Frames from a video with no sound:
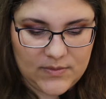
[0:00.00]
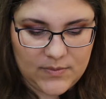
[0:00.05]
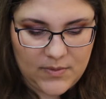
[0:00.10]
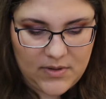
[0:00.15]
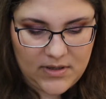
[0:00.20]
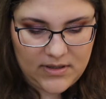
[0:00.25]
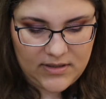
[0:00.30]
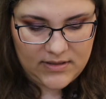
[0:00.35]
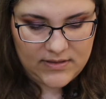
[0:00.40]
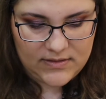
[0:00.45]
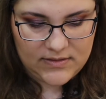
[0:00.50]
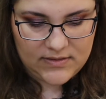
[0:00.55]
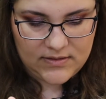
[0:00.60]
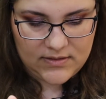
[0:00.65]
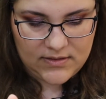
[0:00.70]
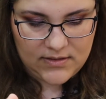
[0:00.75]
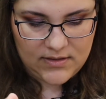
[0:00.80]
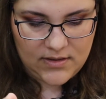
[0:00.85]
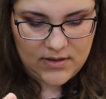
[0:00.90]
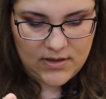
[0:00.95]
one is
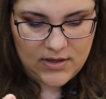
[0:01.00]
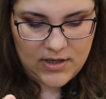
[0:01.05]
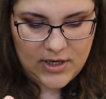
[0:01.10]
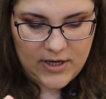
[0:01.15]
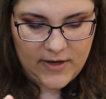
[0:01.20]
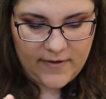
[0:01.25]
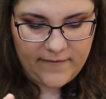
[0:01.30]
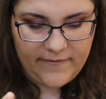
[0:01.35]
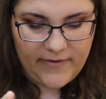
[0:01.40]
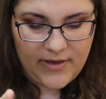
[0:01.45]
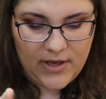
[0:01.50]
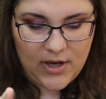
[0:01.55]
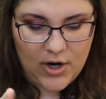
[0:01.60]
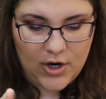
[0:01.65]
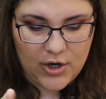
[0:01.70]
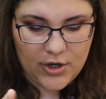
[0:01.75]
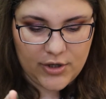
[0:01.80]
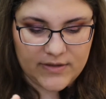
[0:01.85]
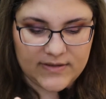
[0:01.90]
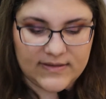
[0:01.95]

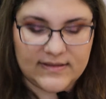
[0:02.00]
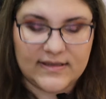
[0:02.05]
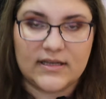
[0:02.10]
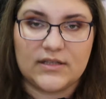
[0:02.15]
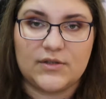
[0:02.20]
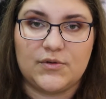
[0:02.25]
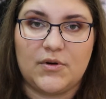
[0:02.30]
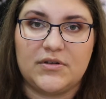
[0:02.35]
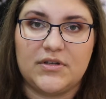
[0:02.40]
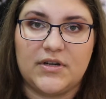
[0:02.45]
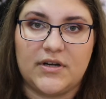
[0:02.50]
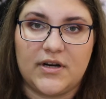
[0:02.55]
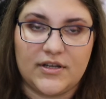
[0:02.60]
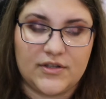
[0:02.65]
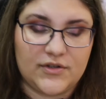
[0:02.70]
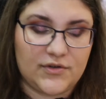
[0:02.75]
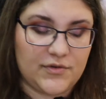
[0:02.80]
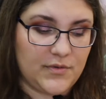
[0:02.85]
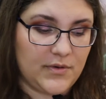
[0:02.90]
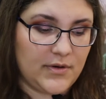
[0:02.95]
VR
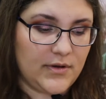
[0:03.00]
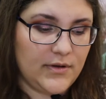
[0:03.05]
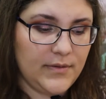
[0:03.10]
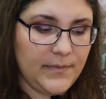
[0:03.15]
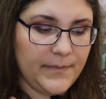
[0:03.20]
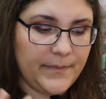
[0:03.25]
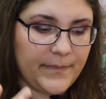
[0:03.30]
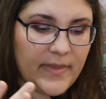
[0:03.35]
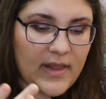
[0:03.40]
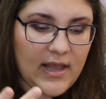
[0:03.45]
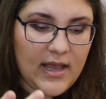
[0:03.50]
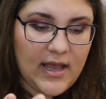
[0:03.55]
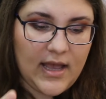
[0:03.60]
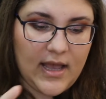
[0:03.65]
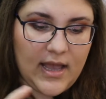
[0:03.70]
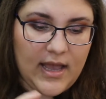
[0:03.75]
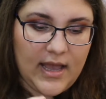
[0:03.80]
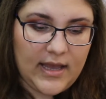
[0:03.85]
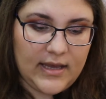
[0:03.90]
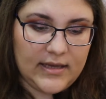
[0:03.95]
Extraterrestrial,
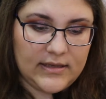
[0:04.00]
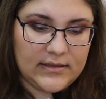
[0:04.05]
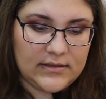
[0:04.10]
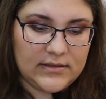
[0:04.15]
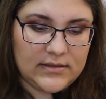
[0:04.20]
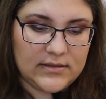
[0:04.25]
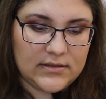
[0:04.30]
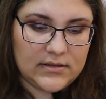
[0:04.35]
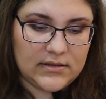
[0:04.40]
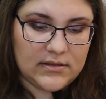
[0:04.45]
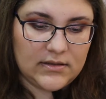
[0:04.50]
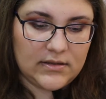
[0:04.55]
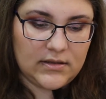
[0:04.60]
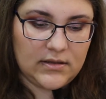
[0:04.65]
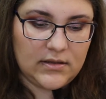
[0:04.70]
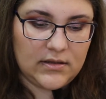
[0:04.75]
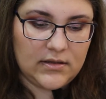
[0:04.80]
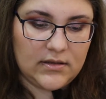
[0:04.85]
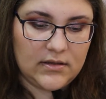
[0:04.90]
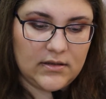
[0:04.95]
and
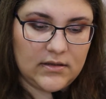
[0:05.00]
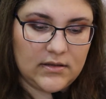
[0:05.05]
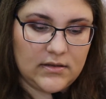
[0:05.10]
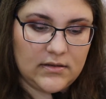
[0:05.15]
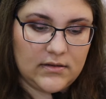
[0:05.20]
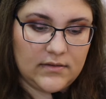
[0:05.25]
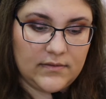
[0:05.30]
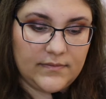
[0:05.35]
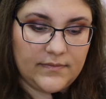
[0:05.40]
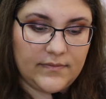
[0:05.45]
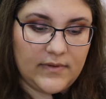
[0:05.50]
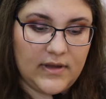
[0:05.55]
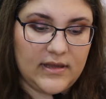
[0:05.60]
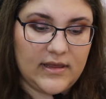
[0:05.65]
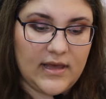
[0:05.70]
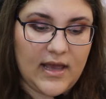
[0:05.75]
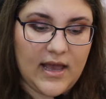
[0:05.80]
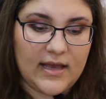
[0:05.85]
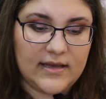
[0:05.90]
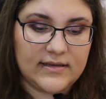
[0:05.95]
it
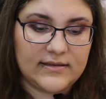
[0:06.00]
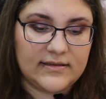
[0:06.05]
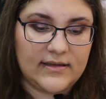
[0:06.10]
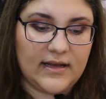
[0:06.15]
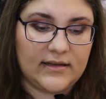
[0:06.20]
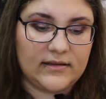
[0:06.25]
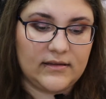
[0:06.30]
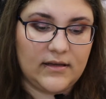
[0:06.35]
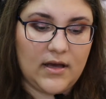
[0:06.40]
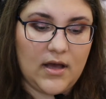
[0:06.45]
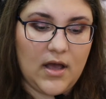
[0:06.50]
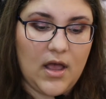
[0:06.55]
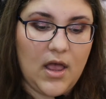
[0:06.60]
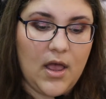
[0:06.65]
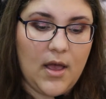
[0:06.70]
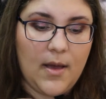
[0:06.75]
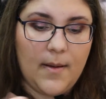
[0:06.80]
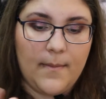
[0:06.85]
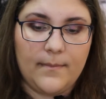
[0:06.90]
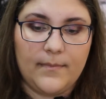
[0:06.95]
has like the
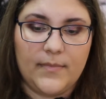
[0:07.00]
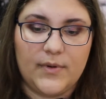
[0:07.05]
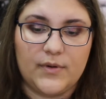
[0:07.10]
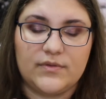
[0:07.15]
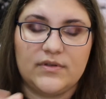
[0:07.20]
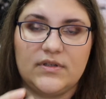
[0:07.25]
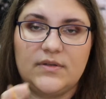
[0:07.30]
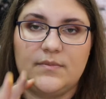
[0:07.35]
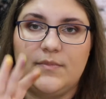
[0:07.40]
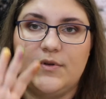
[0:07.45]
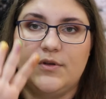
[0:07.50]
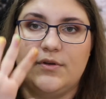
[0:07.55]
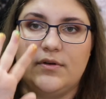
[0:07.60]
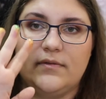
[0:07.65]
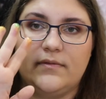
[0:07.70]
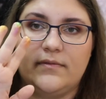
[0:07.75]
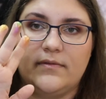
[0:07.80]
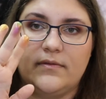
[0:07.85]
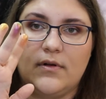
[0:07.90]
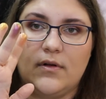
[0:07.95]
most
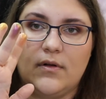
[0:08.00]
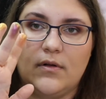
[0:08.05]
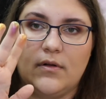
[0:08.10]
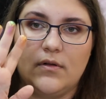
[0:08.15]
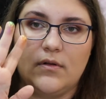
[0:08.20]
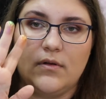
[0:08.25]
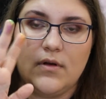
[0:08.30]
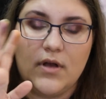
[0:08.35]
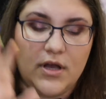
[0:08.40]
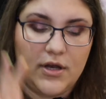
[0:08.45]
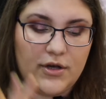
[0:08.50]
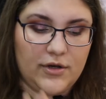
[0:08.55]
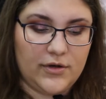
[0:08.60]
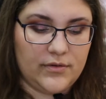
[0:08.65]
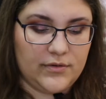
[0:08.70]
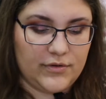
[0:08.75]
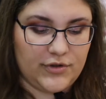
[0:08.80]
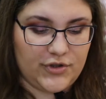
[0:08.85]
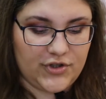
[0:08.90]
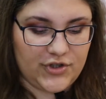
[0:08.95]
beautiful
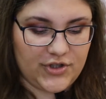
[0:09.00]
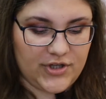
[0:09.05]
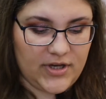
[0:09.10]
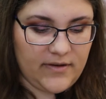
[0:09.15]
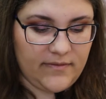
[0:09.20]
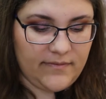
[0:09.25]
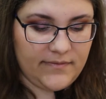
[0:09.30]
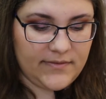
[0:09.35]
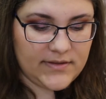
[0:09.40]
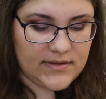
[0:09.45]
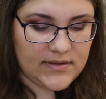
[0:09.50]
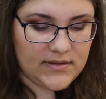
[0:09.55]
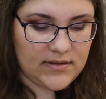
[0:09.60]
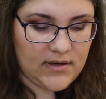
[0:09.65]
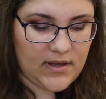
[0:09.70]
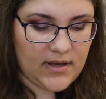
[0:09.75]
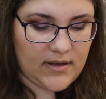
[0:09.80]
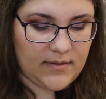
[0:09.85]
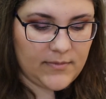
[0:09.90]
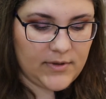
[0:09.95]
shift.
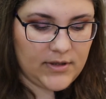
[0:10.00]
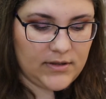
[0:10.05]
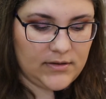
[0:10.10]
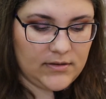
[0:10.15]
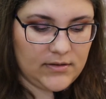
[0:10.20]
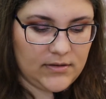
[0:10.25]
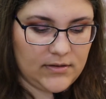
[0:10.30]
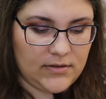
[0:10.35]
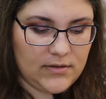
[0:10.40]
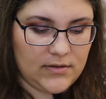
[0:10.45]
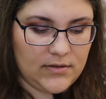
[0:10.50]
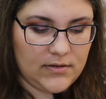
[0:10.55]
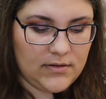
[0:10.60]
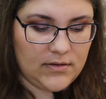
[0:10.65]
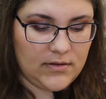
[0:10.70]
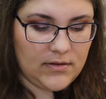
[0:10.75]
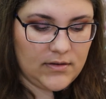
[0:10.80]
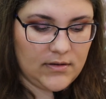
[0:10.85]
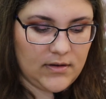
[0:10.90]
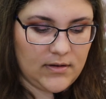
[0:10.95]
Like I'm
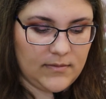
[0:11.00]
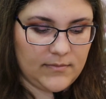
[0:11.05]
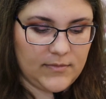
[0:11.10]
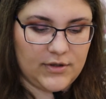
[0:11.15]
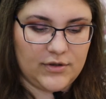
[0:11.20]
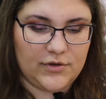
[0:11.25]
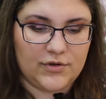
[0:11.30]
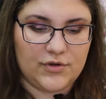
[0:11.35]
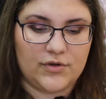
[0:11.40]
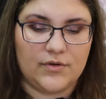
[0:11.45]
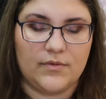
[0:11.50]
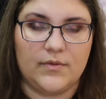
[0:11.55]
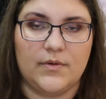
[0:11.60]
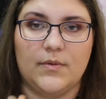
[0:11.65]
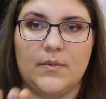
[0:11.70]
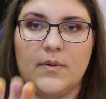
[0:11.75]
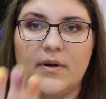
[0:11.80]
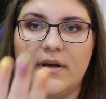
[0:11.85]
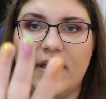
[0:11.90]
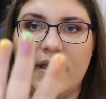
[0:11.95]
gonna show
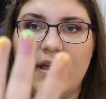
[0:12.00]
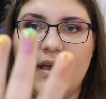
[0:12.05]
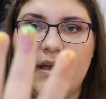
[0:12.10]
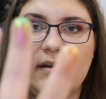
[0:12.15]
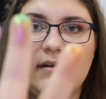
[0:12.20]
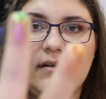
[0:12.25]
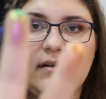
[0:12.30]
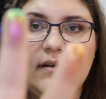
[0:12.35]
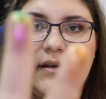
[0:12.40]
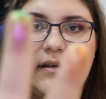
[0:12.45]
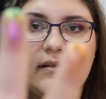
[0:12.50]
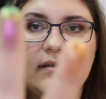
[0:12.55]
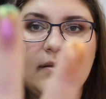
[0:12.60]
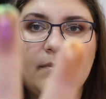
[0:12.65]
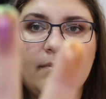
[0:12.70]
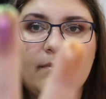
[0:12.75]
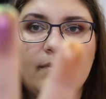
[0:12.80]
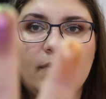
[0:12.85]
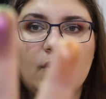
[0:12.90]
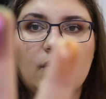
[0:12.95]
you again, like the
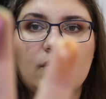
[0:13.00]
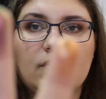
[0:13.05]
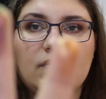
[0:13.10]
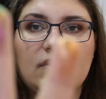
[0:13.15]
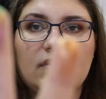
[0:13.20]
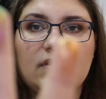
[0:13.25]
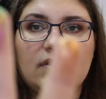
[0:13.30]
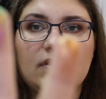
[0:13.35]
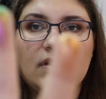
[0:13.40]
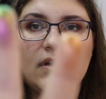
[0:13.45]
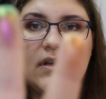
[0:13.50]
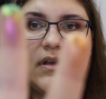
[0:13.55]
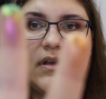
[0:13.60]
most